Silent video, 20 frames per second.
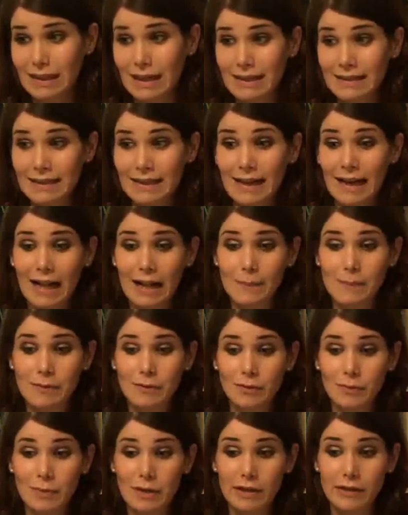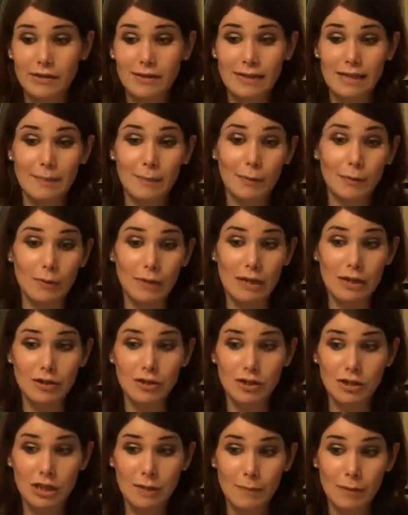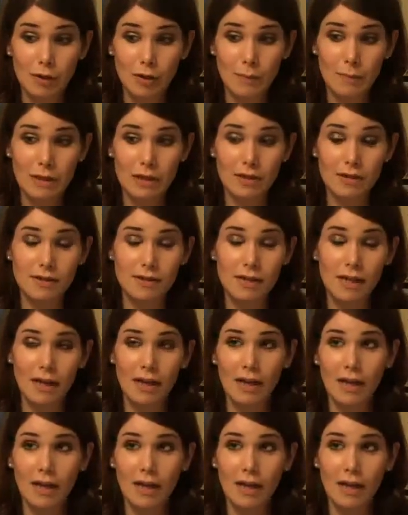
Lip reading: I think it helps to be in a stable relationship, because